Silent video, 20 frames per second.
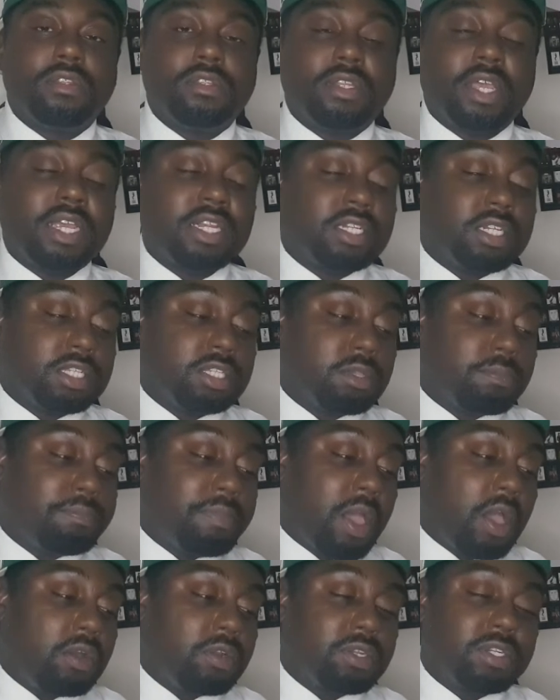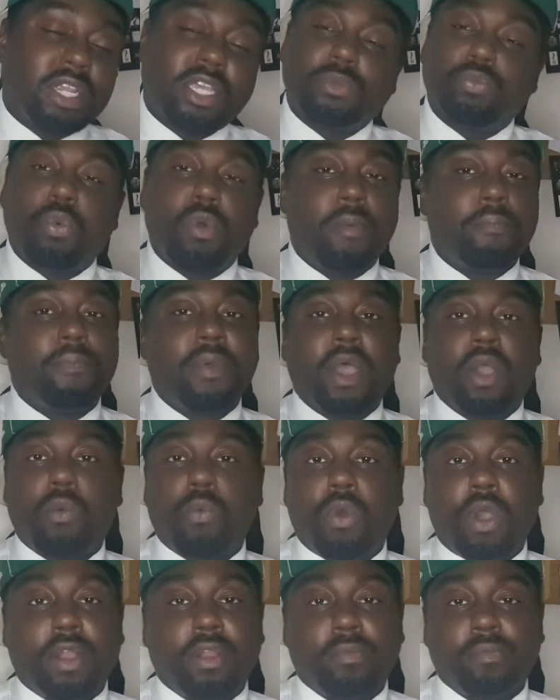that's just a battle. That's one battle
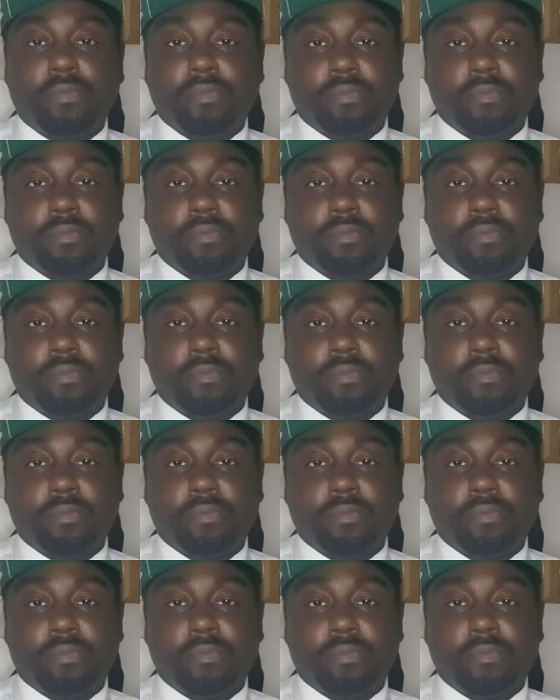won.